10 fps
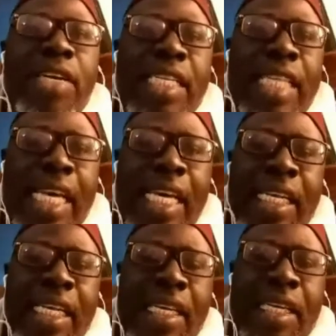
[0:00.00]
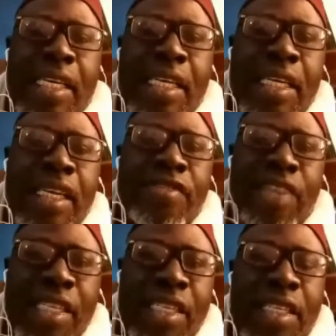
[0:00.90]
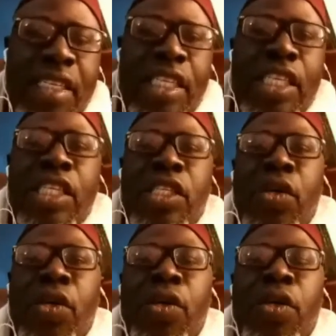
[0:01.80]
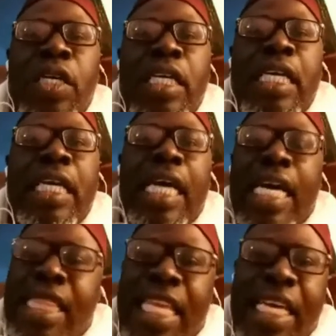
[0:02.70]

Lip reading: there in France. So I think